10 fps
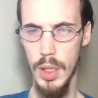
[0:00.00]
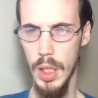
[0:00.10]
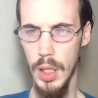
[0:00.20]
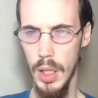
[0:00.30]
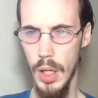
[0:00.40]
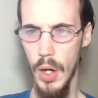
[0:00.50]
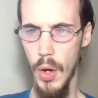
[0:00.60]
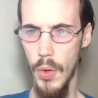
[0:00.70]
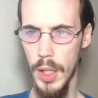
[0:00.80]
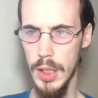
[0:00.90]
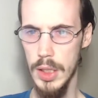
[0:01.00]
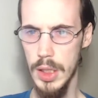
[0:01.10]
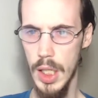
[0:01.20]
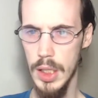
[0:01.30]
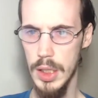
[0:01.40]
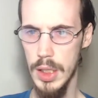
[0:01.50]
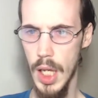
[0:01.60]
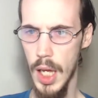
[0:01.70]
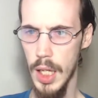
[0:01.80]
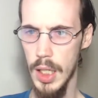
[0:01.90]
Okay. All I can say is
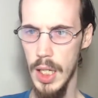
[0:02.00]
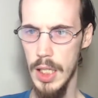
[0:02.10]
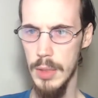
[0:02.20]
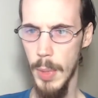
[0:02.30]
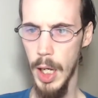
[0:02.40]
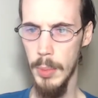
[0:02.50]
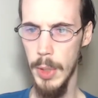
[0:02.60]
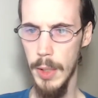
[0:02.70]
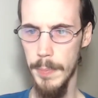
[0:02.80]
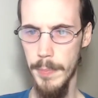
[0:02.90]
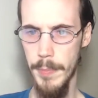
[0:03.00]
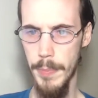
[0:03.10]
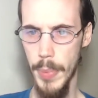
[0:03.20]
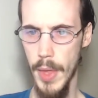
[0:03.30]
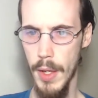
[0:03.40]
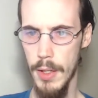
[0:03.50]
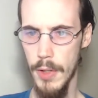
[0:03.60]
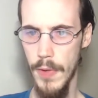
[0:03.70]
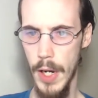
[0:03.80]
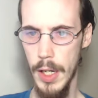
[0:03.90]
that he's my enemy.
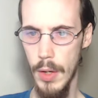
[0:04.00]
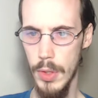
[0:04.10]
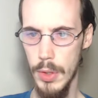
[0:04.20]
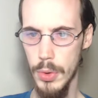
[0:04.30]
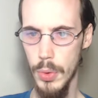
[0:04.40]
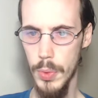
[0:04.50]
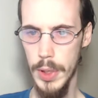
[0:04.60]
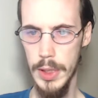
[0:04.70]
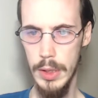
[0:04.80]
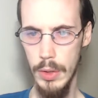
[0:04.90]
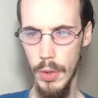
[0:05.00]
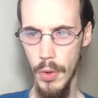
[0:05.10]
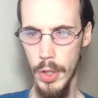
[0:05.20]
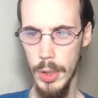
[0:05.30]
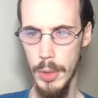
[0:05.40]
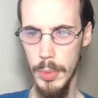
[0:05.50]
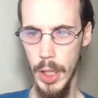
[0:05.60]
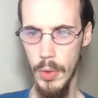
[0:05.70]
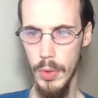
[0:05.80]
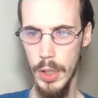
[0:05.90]
To find out the true reason, I'll hunt him
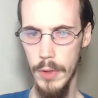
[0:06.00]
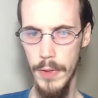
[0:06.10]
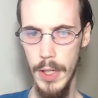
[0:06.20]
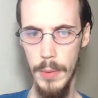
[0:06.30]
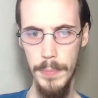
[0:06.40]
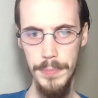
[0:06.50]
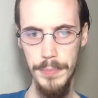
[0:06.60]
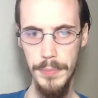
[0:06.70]
down and defeat him.